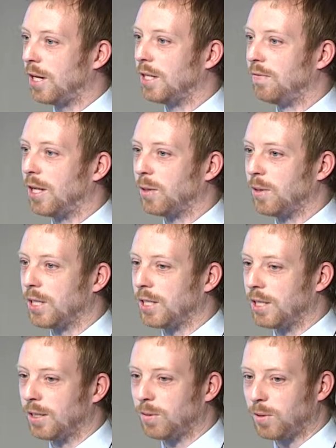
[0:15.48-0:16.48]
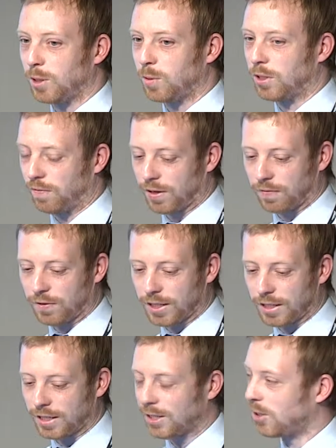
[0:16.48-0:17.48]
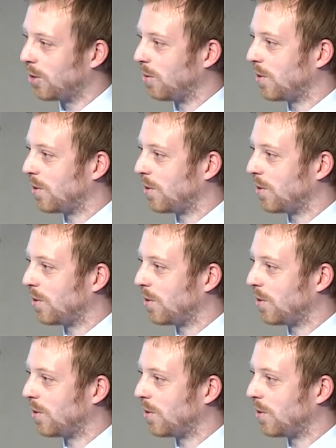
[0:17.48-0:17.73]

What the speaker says: and evaluation, which wonderfully fits into